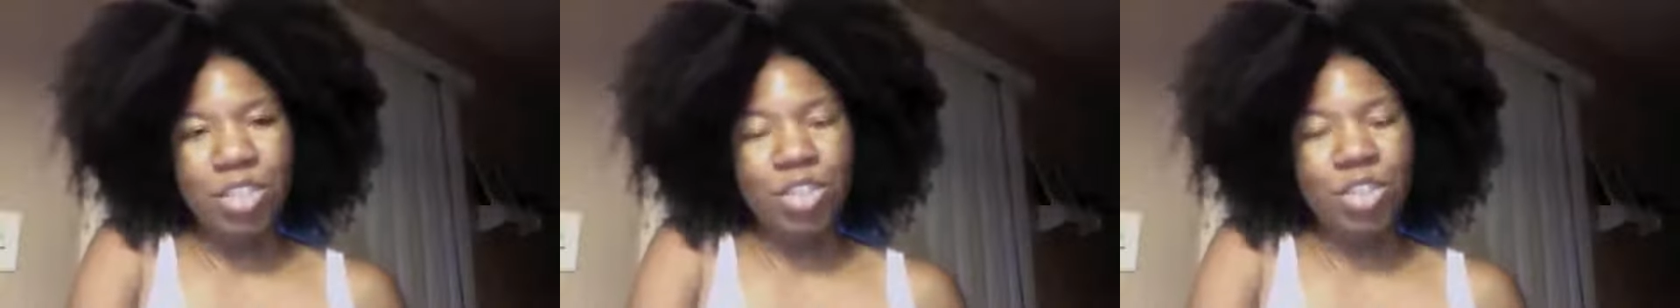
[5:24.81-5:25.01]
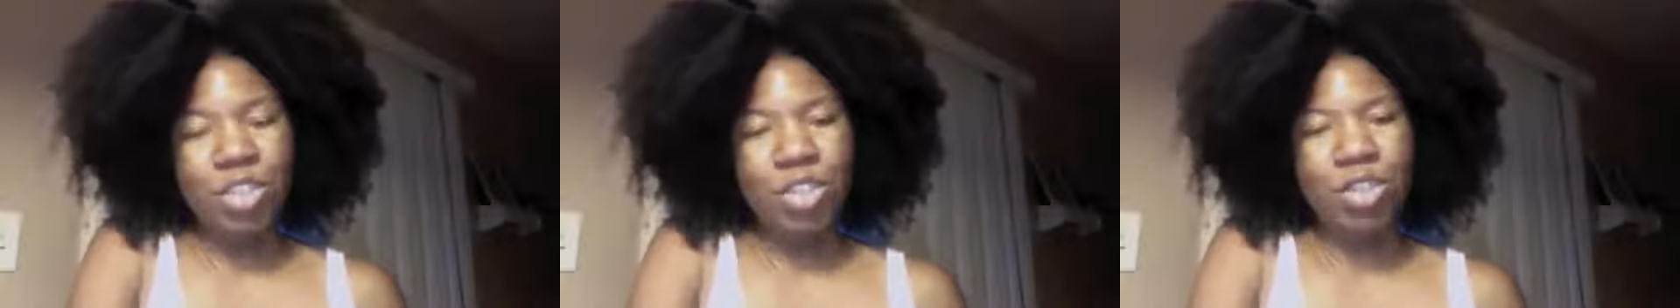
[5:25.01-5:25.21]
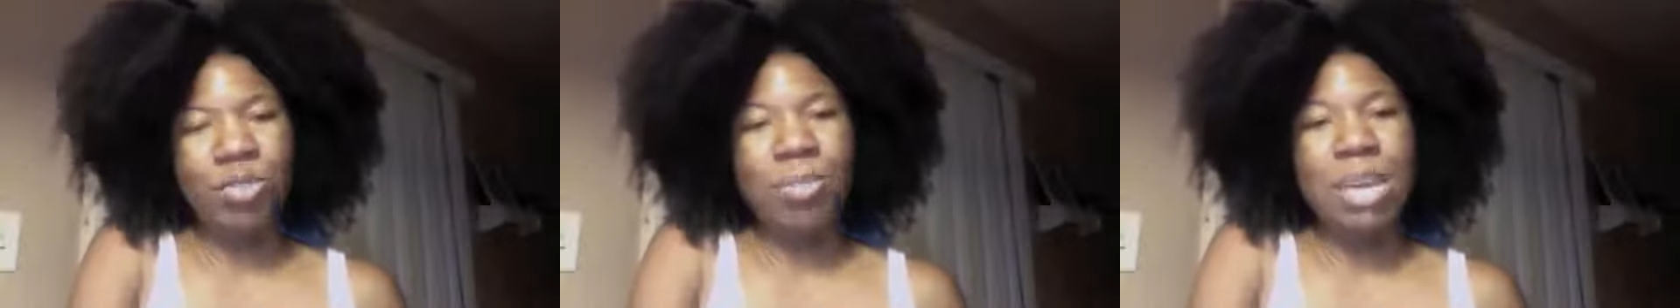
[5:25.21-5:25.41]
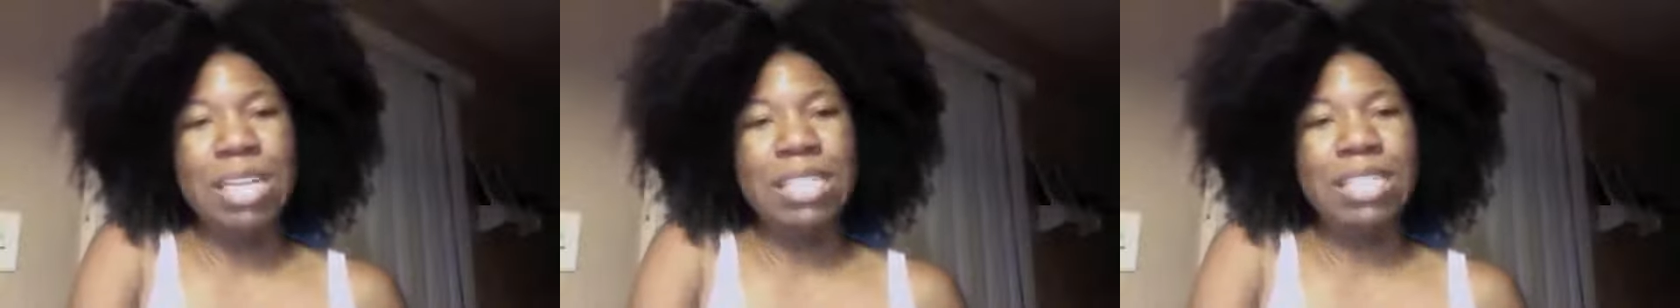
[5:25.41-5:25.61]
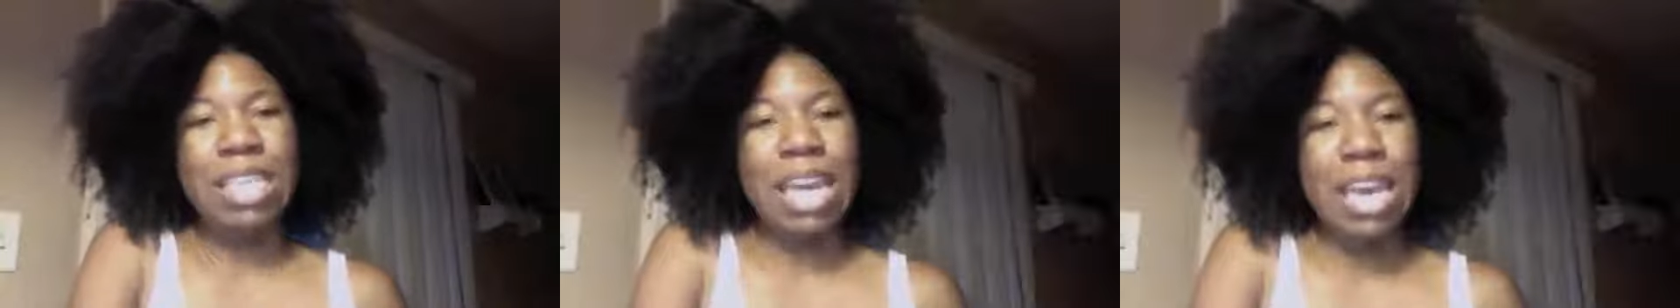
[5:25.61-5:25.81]
to
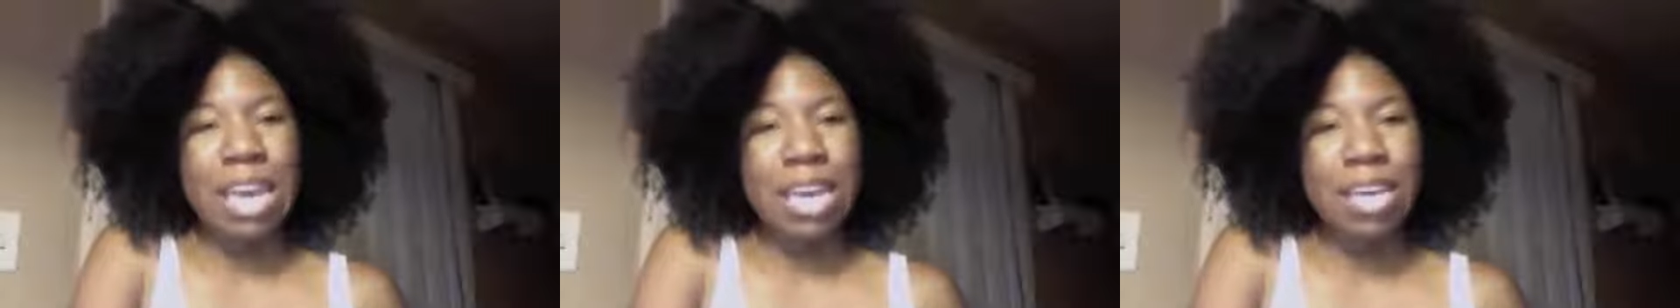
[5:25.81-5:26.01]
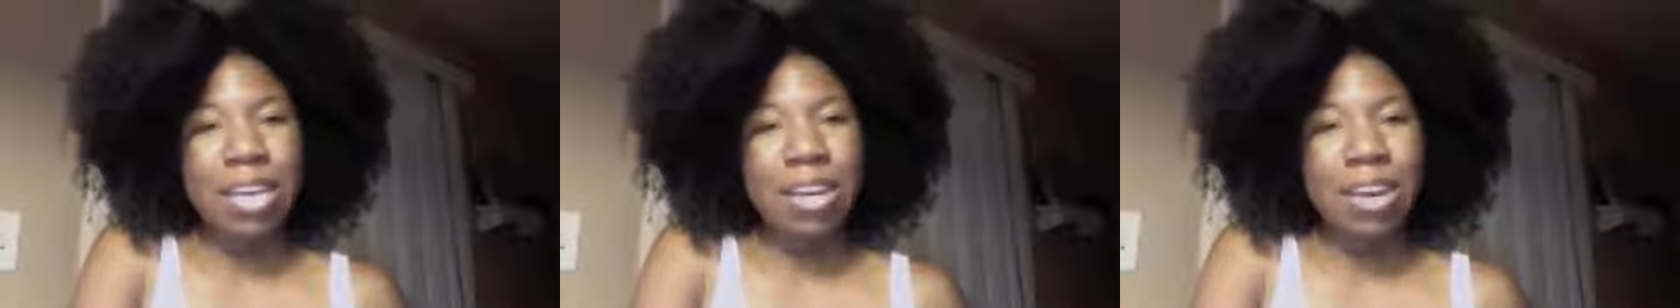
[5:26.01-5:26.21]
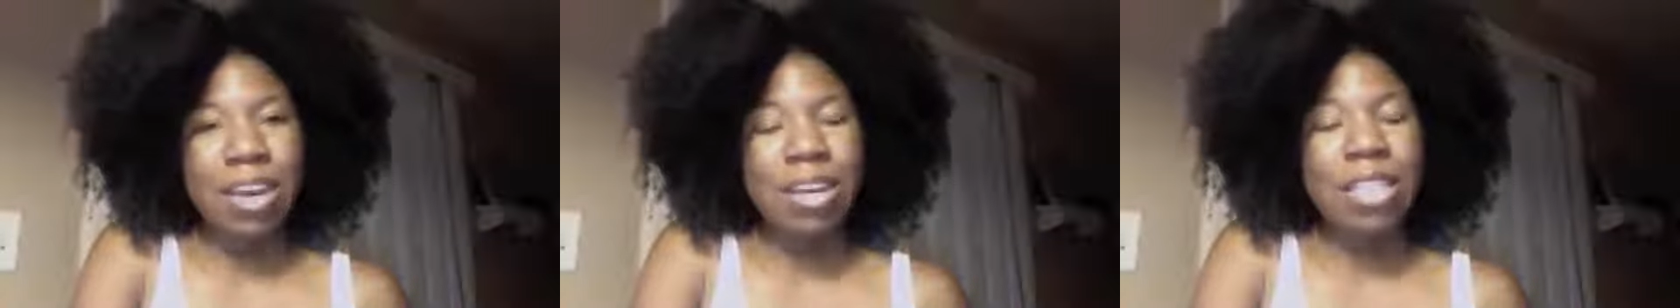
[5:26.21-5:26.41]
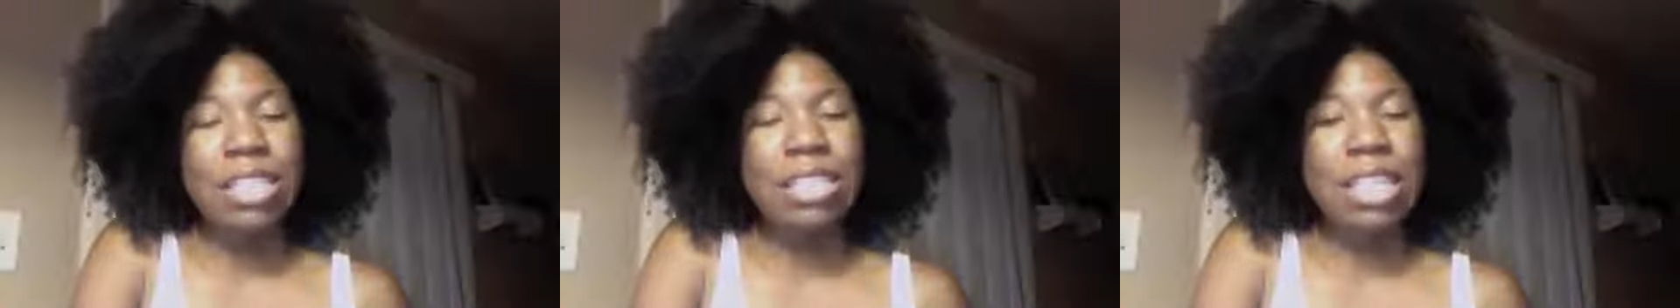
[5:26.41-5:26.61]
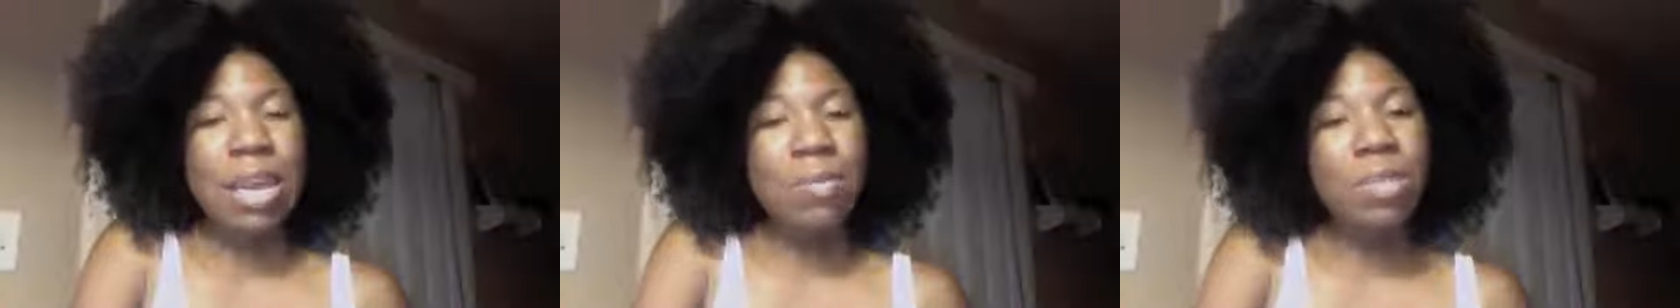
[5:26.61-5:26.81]
maintain the
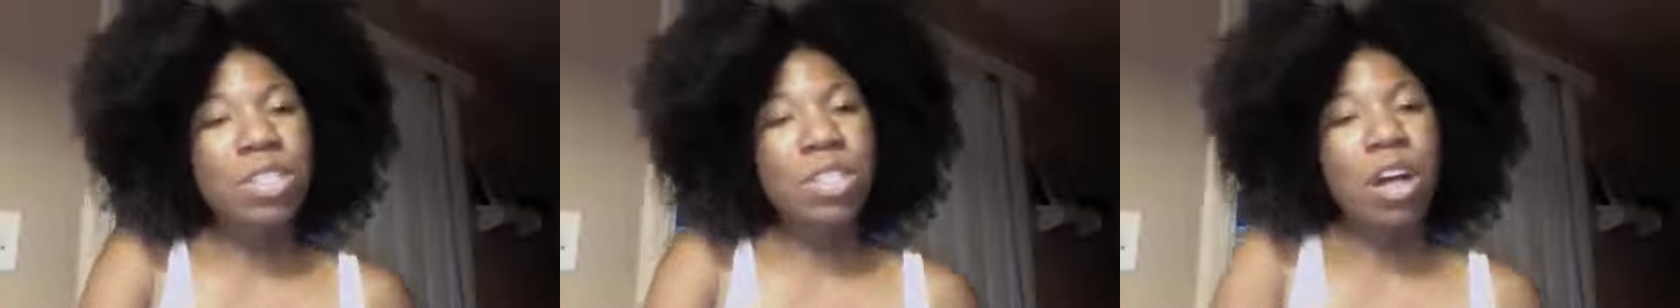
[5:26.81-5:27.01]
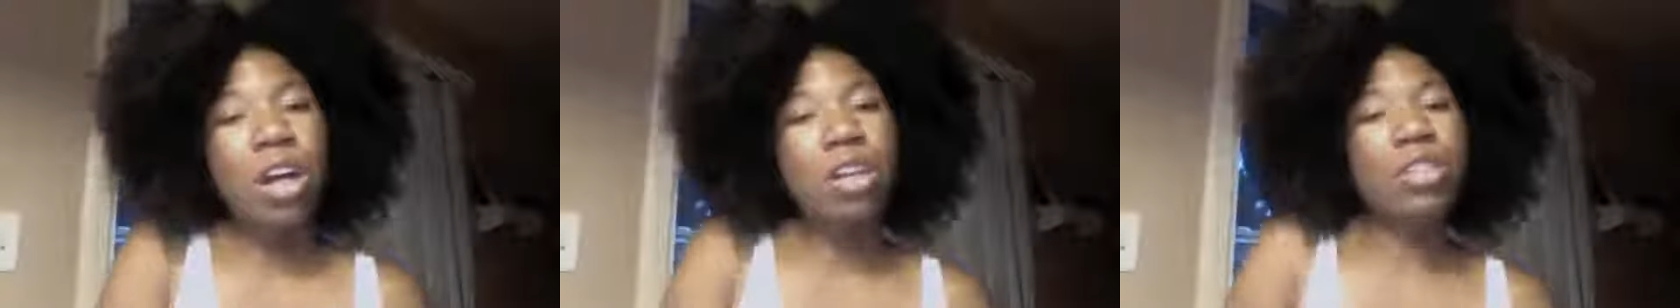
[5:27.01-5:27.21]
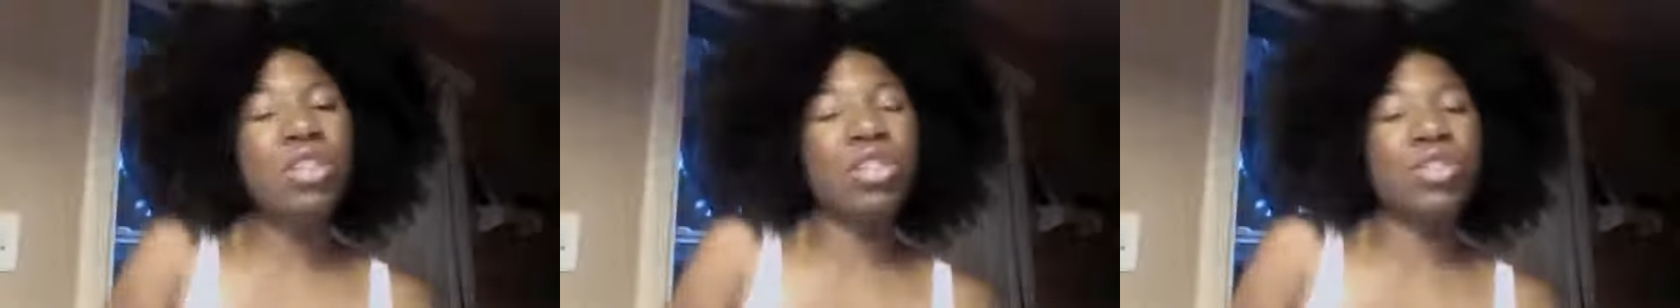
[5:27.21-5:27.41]
same results,